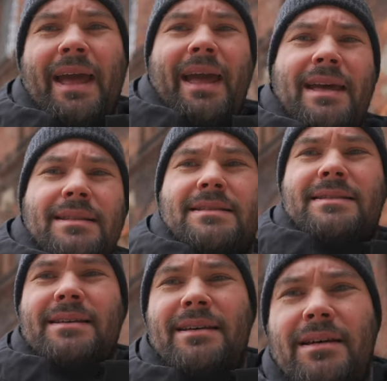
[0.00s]

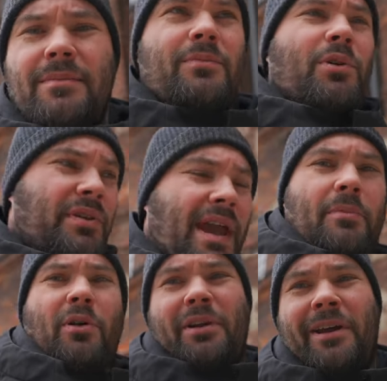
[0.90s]
and um, or the
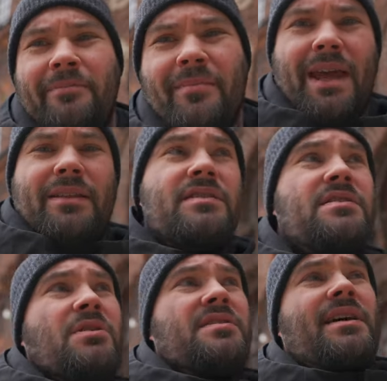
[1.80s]
camera on it. And this
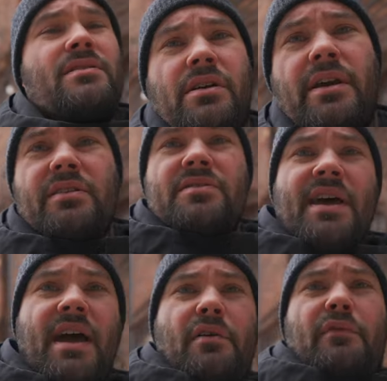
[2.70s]
is what it sounds like. It does
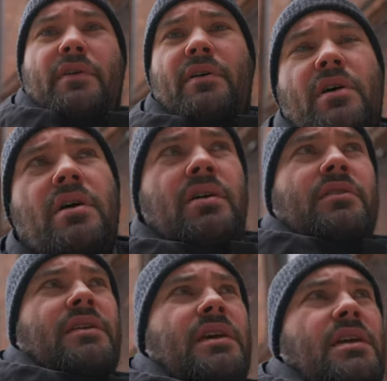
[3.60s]
have
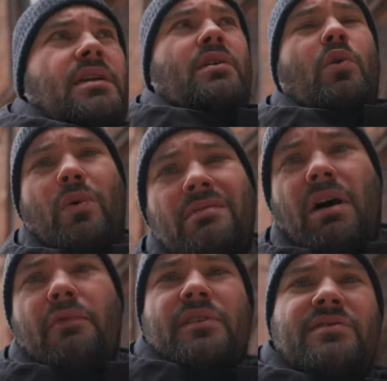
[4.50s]
the wind
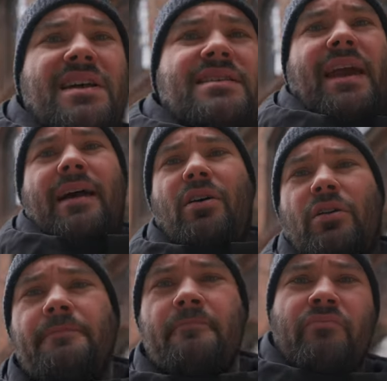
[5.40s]
muff, the dead cat
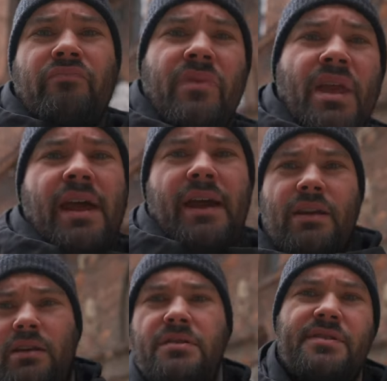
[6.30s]
on,
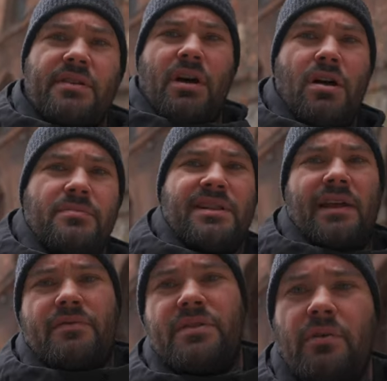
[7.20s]
and it's an arm's
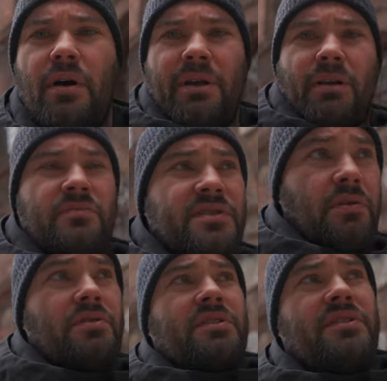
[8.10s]
length. So I mean, I'm
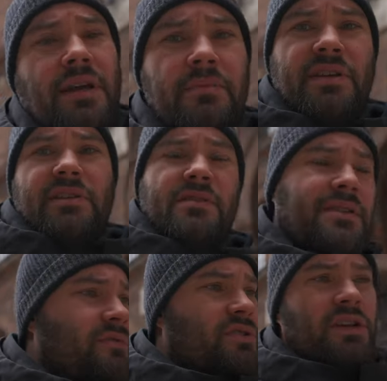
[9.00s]
still using the same settings.
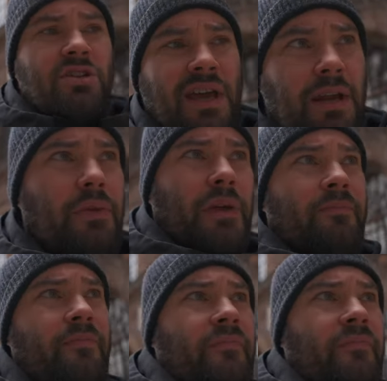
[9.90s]
I haven't changed anything.